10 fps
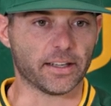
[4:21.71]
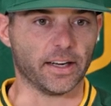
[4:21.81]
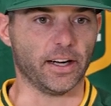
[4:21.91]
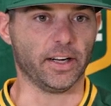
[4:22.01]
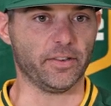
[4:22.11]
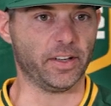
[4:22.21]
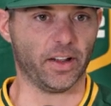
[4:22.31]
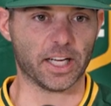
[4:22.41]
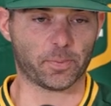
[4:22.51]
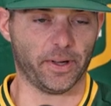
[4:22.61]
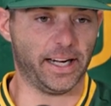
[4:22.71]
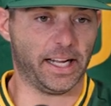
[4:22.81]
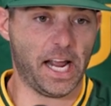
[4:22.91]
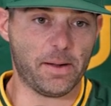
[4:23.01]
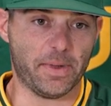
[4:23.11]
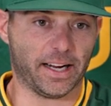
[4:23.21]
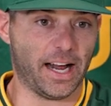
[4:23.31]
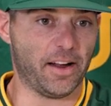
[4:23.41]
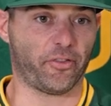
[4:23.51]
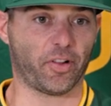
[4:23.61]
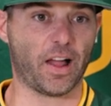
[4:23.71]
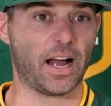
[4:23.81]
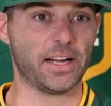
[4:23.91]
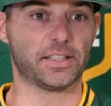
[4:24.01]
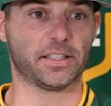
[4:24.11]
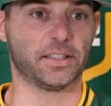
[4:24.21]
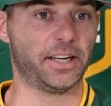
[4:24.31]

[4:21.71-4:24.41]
You know, even the last play of the game, that guy flies.